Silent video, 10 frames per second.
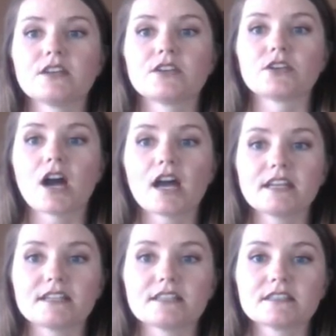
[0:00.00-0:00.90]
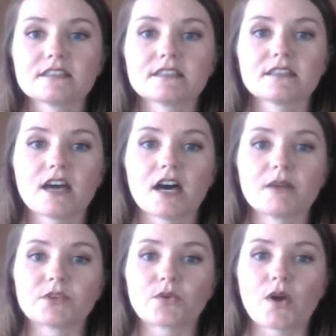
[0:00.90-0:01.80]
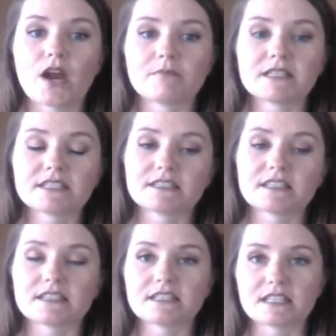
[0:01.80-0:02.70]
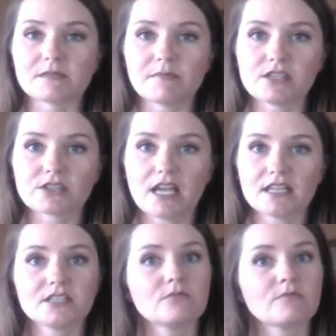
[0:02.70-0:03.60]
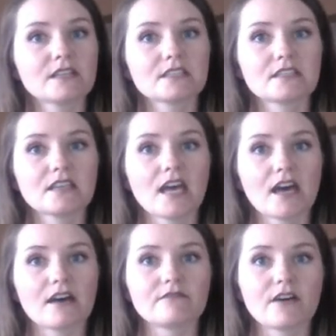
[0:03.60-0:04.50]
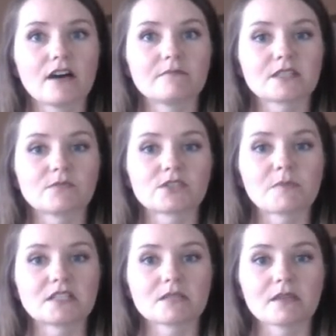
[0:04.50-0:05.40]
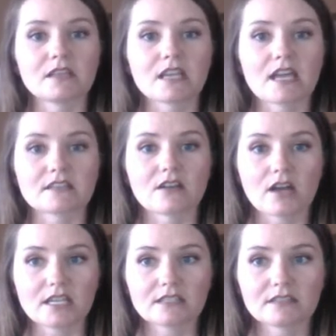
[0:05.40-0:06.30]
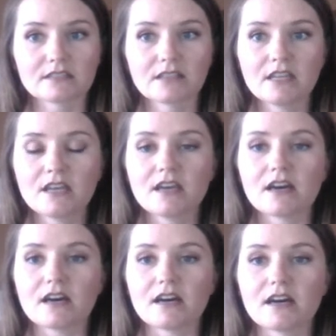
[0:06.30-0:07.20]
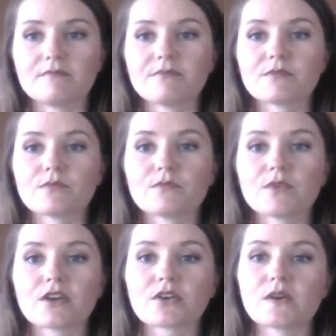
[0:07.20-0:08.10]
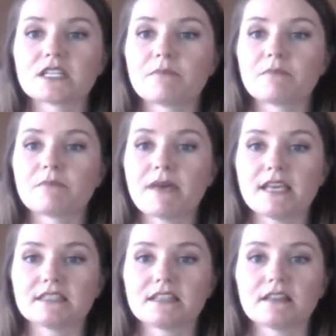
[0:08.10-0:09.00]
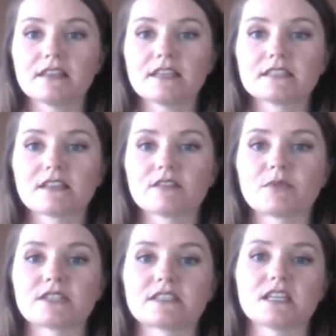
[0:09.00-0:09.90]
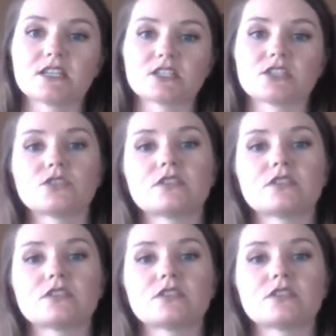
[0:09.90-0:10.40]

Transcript: Your audience requirements, since this is a speech class, you must have some responsibility as an audience. We are going to be pasting the links of the presentations to a